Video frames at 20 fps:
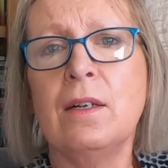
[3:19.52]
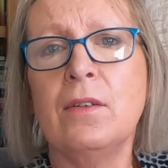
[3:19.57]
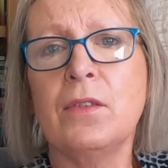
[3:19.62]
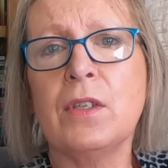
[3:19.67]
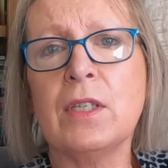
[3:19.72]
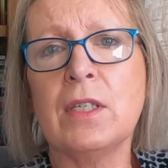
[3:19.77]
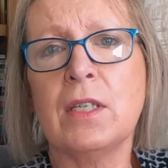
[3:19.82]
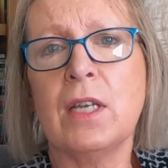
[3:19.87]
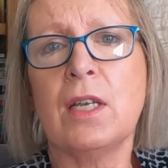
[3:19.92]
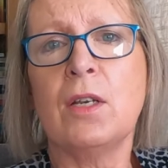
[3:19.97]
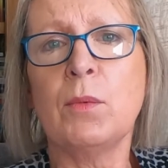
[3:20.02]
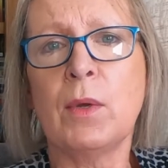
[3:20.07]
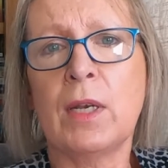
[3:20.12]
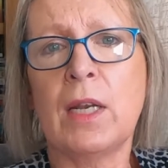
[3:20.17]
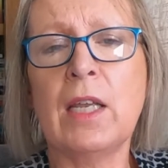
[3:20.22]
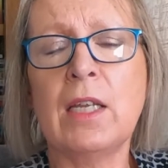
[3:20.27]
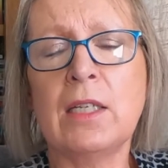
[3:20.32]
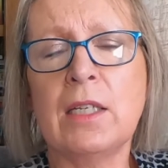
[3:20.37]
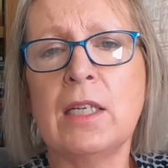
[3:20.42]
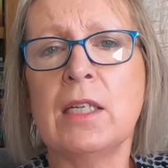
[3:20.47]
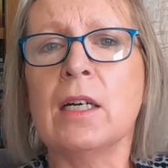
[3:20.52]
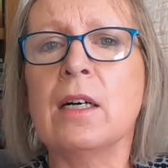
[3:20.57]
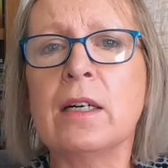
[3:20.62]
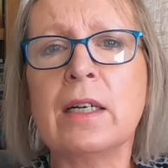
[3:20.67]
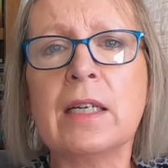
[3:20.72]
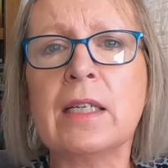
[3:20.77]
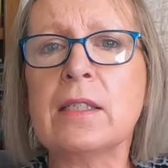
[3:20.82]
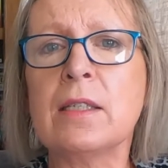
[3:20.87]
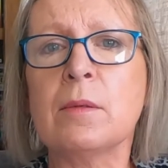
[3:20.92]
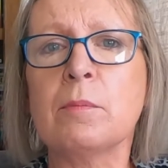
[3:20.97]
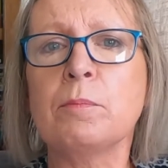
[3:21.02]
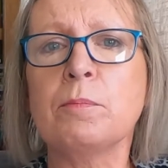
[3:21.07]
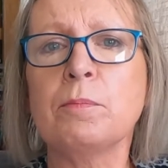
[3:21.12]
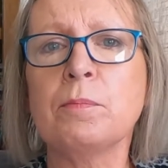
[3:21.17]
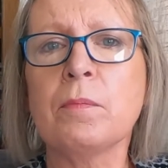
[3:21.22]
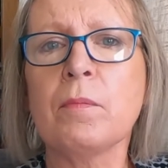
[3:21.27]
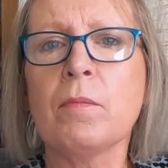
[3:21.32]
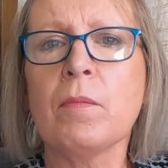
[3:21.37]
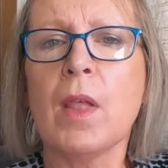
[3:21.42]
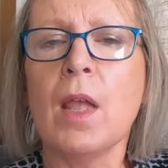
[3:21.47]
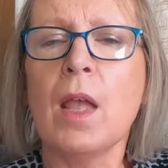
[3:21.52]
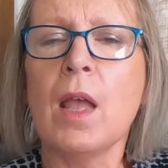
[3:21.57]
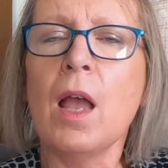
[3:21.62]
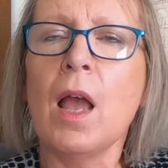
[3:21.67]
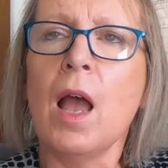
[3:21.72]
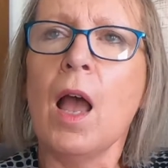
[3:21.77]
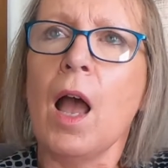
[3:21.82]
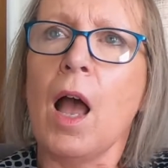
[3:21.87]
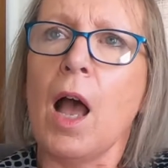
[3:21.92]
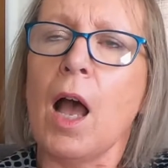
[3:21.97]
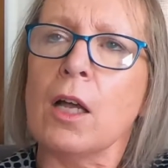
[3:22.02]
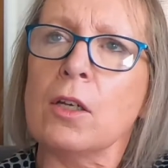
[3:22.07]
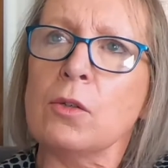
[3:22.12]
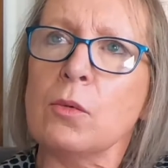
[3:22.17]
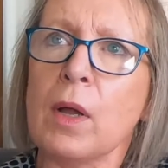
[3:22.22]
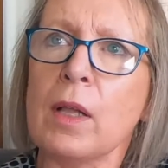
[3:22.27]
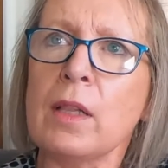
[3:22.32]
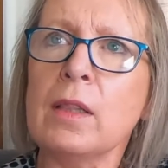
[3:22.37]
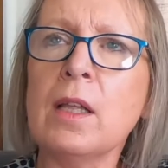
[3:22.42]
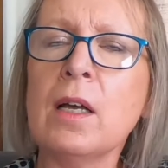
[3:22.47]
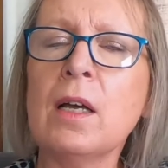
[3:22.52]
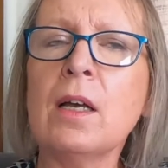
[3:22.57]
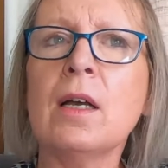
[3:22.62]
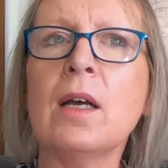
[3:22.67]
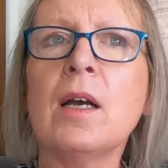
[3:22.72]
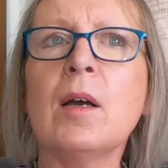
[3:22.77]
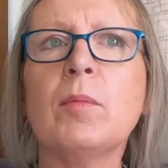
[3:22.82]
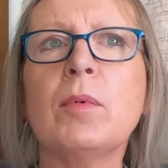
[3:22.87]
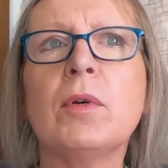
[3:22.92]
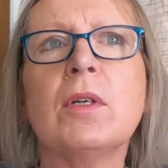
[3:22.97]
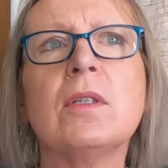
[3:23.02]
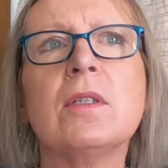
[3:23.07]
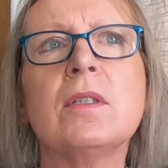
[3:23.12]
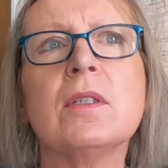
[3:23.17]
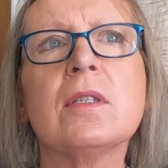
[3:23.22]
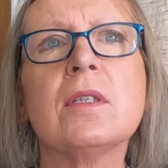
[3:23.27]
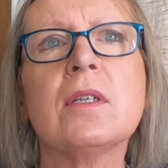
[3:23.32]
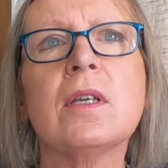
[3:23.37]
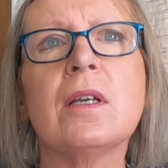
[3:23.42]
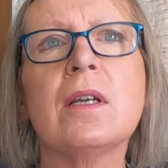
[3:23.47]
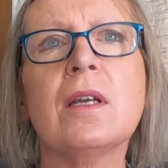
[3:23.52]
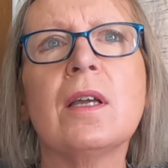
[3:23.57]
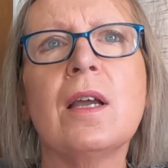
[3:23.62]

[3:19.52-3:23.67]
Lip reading: the scene when Edie dies. And when that happens,